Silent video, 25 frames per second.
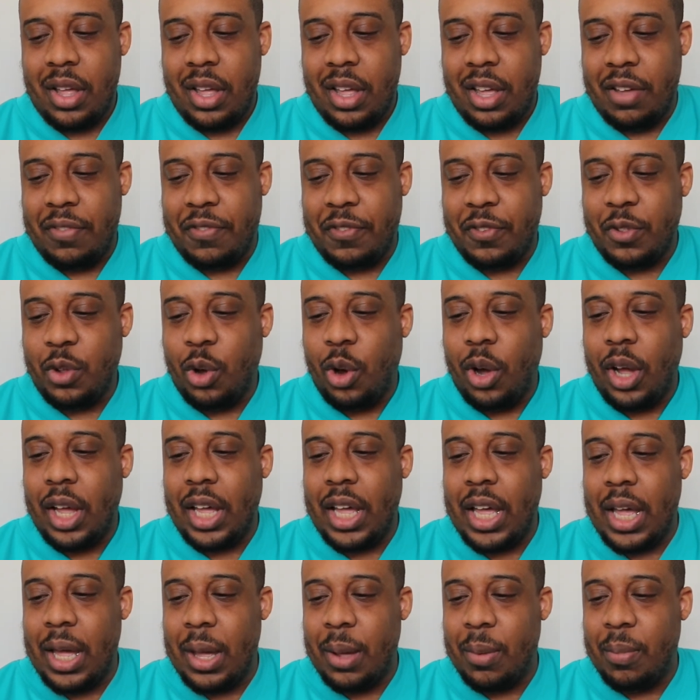If not
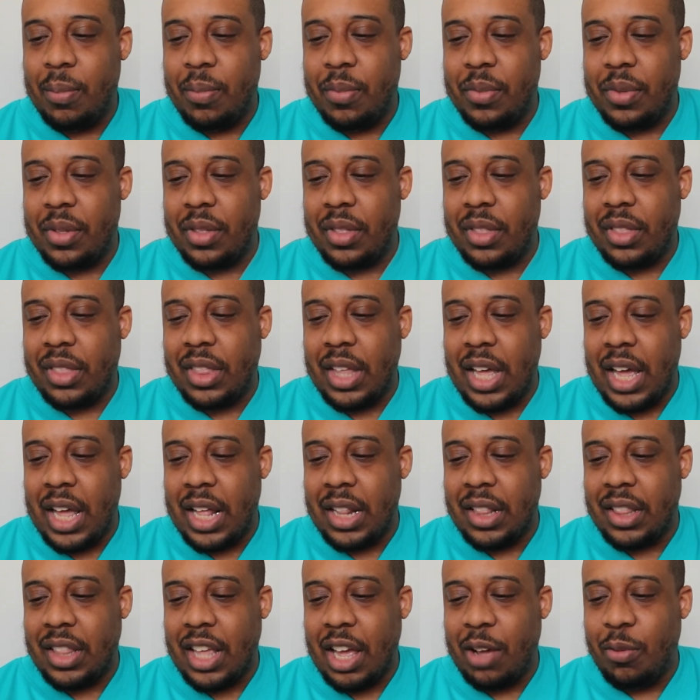him,
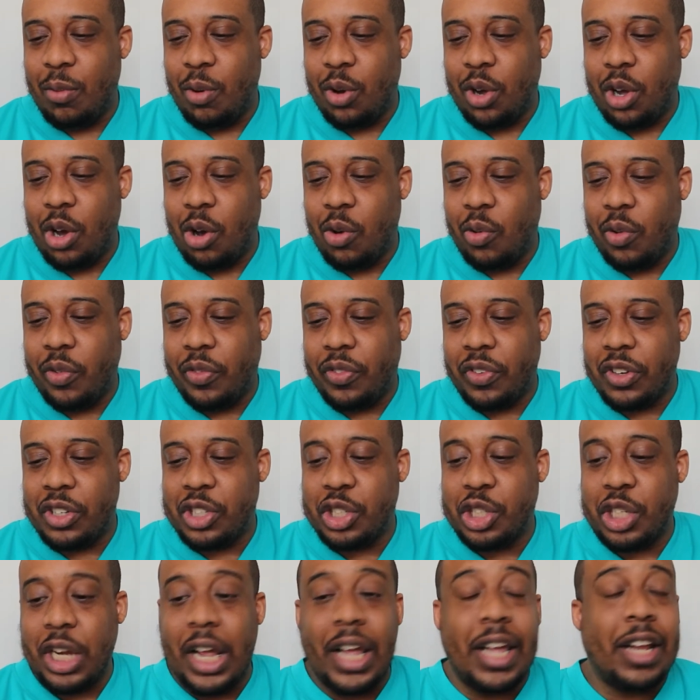then they will go with
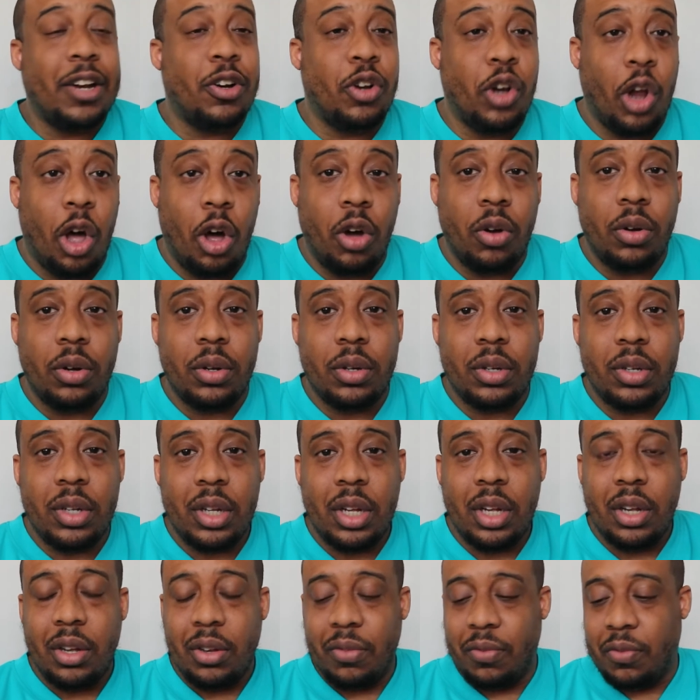Shane Long,
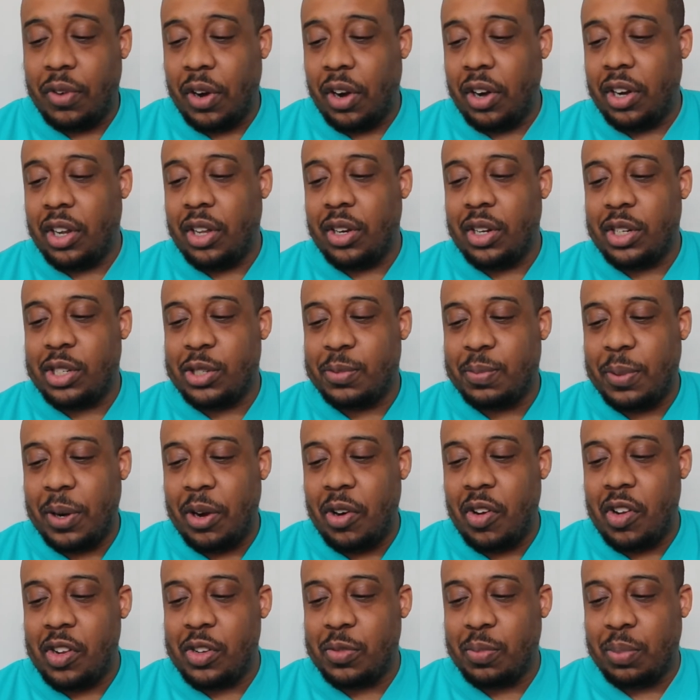very good
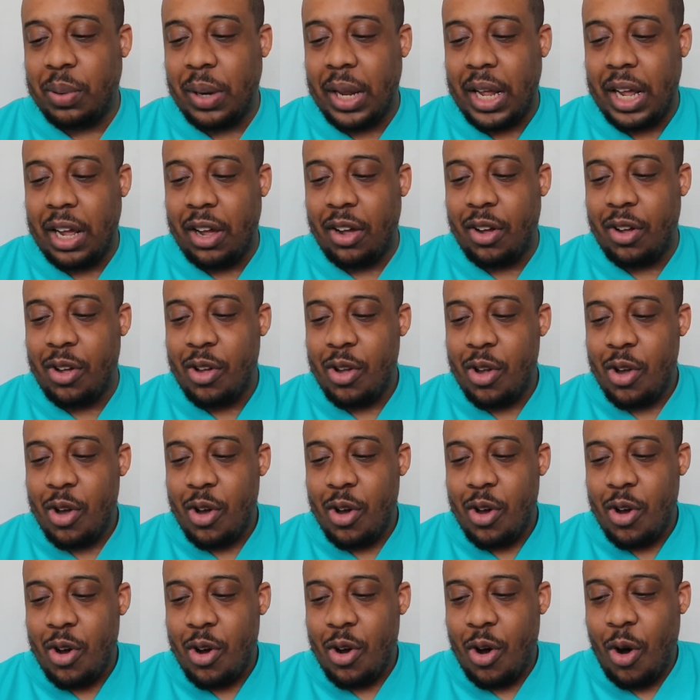experienced player,
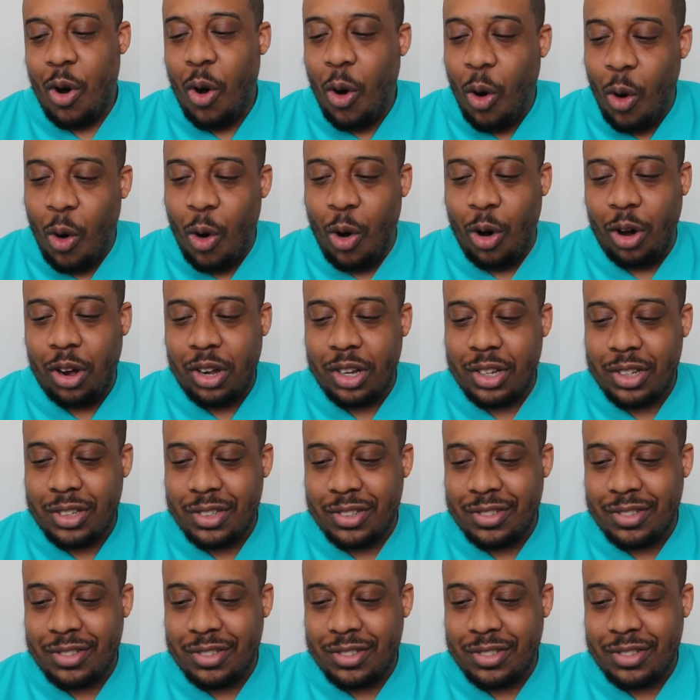or